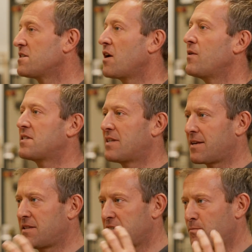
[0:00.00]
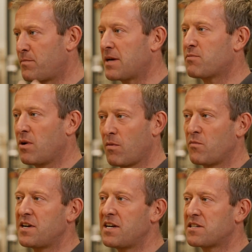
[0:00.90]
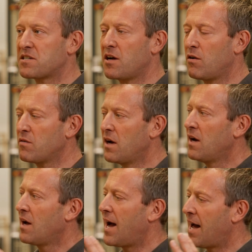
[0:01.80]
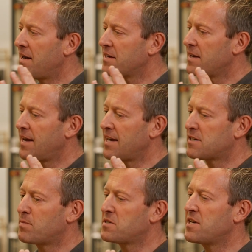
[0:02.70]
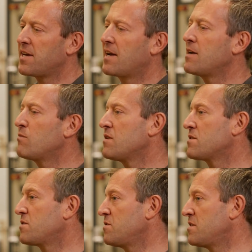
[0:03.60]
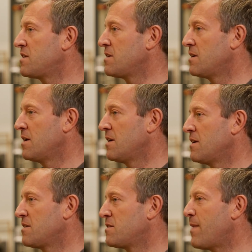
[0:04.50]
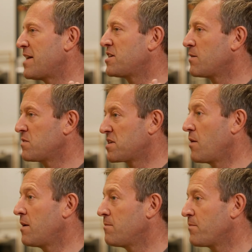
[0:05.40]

So it's like this big problem we need to solve. And it's particularly well suited to matching it with solar.